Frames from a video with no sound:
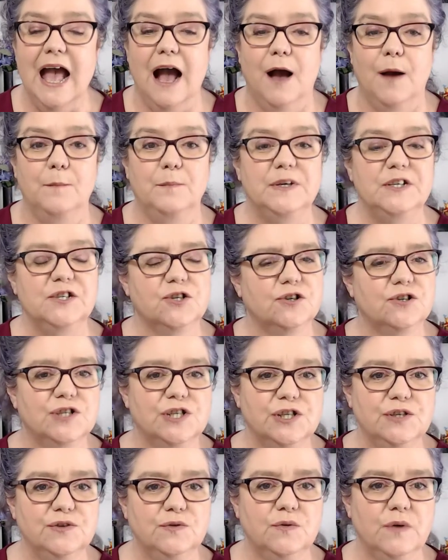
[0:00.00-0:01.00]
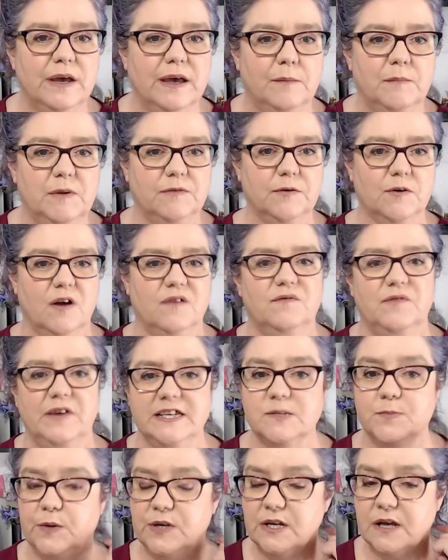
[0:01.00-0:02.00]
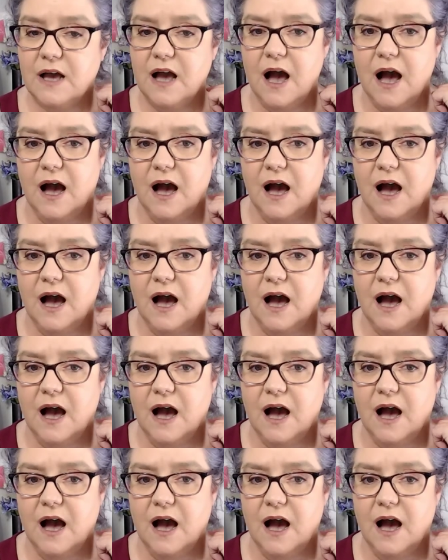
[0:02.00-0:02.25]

Um, be sure to, I mean, if you're on Facebook,